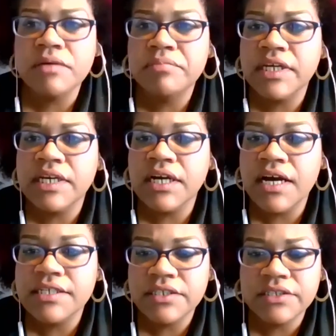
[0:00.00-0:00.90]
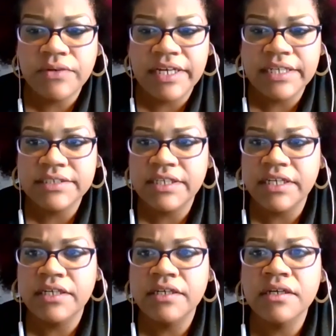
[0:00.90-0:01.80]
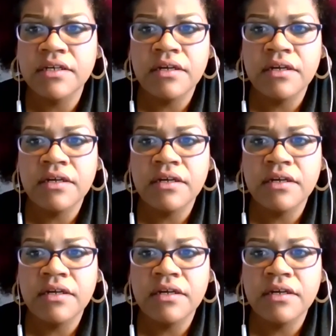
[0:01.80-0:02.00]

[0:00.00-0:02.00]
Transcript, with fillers: yours up again, Kasia, so I can see? Yes.